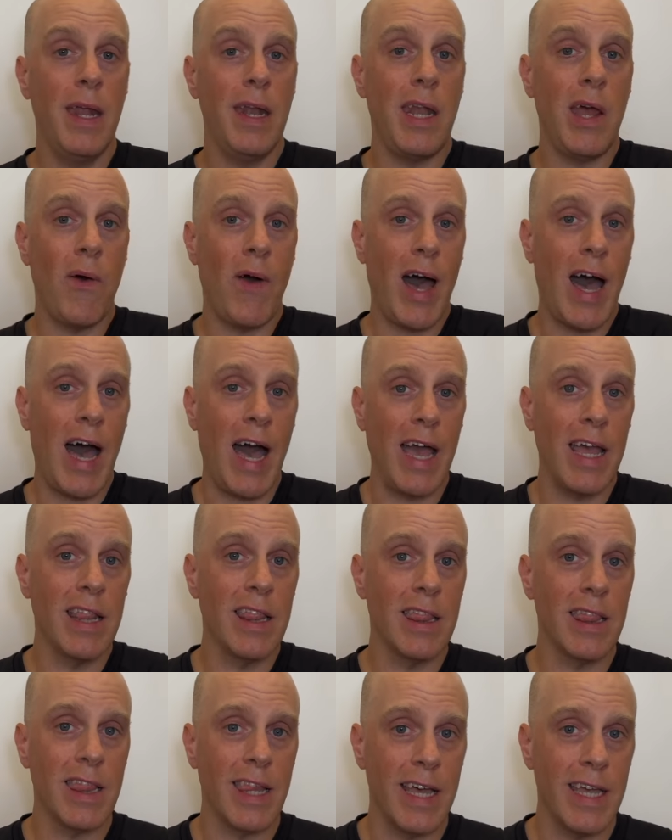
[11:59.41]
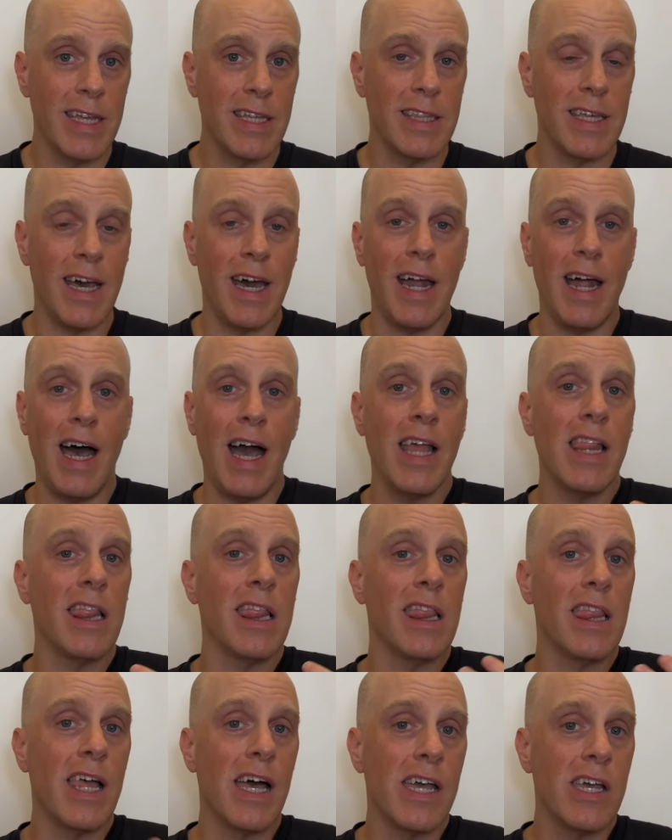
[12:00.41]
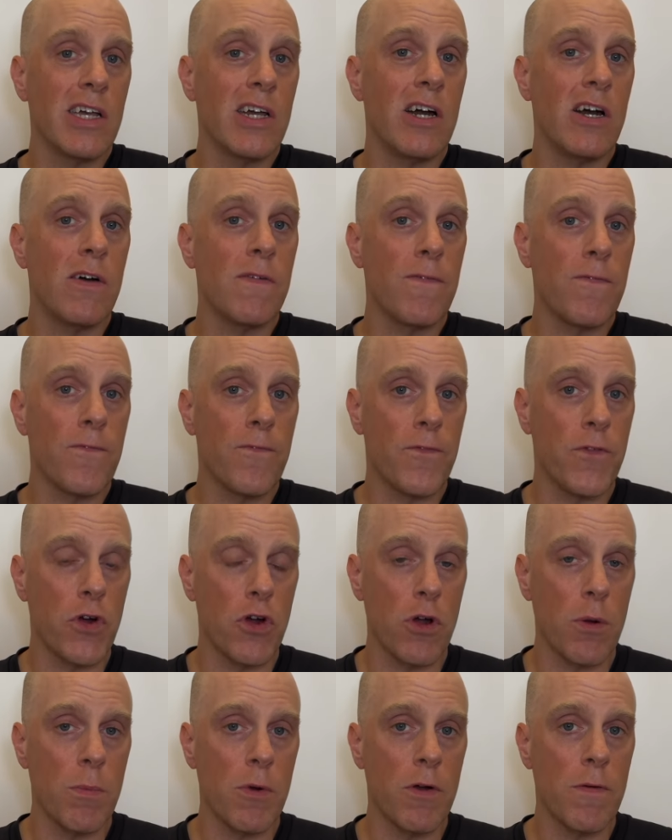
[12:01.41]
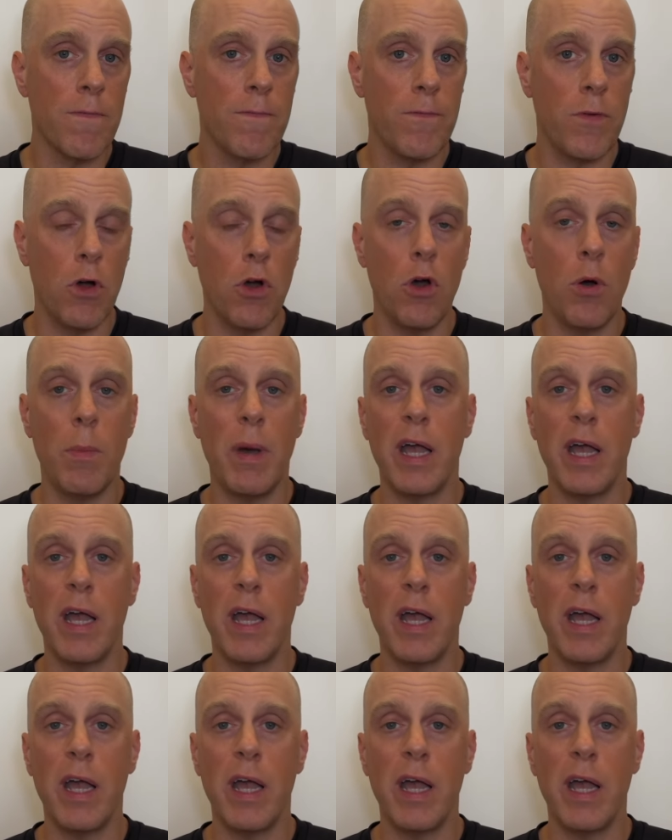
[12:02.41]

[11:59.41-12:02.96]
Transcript: Now, I like that. I like a firmer foam.